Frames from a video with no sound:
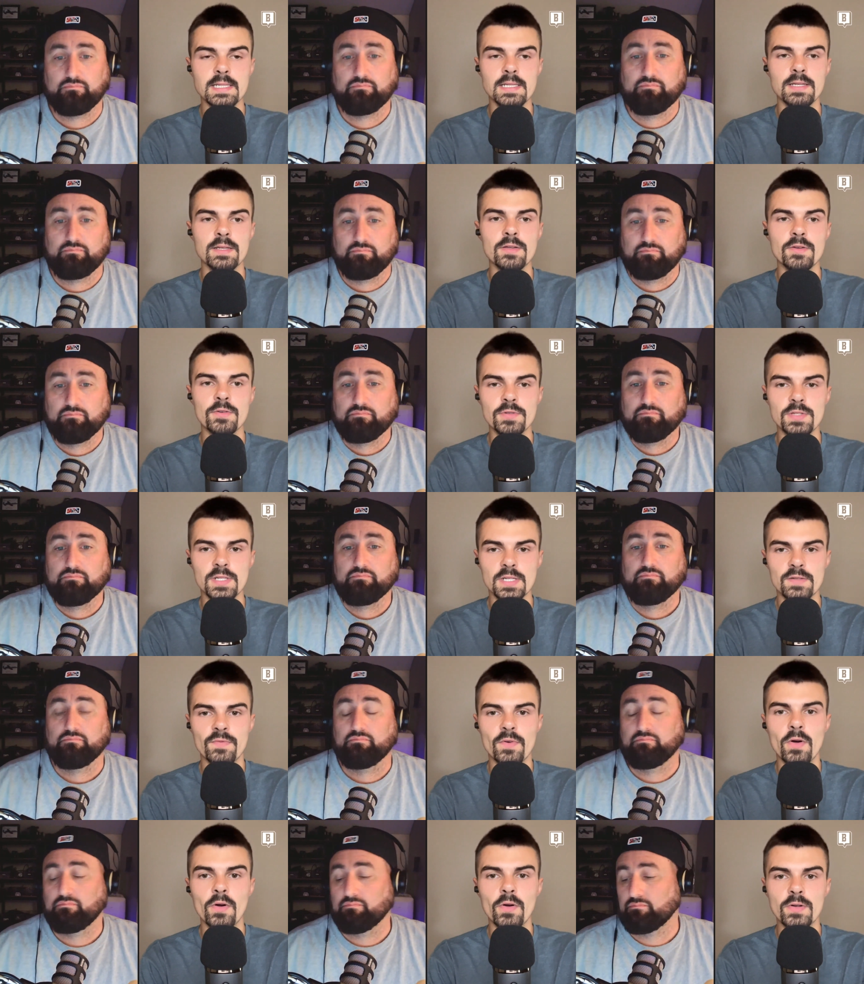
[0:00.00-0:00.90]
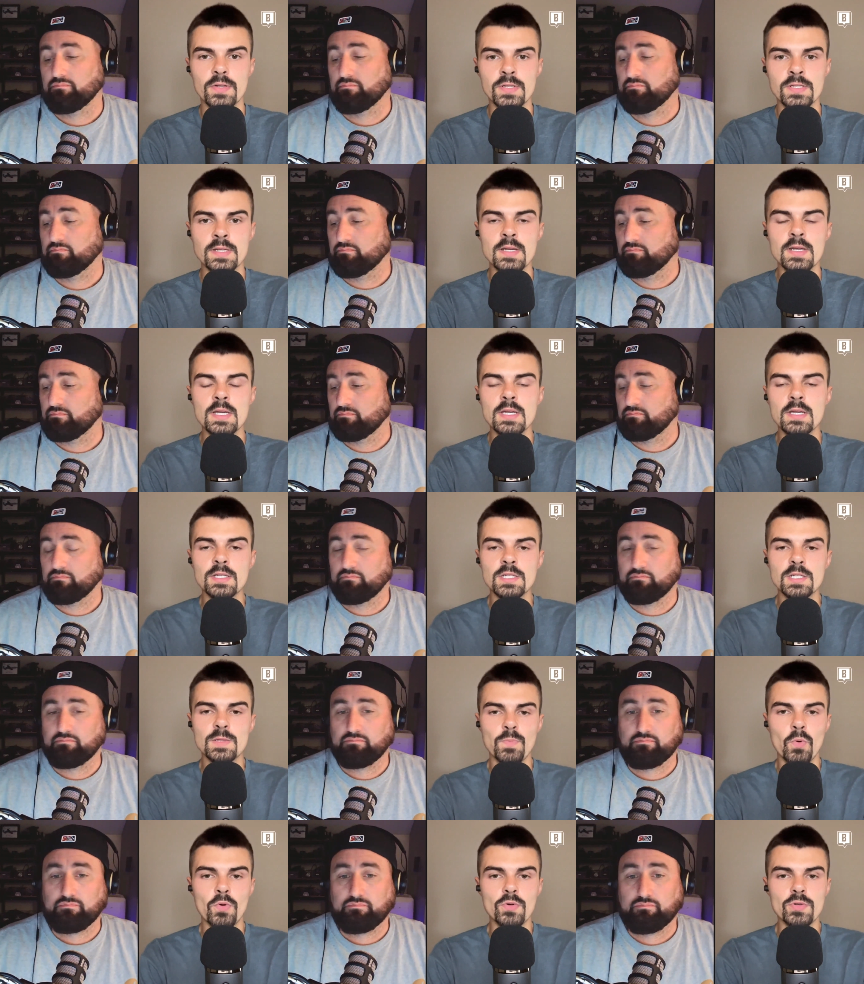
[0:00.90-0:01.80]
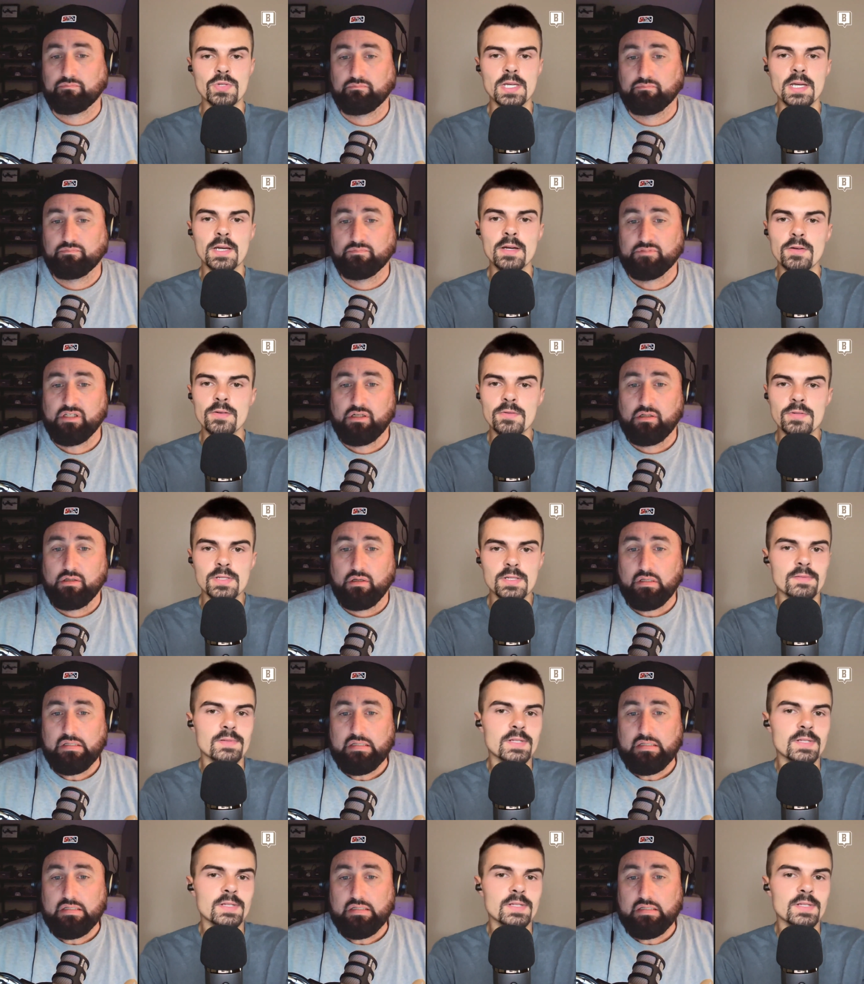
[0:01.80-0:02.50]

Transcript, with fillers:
Speaker 1: and news as far as sports goes.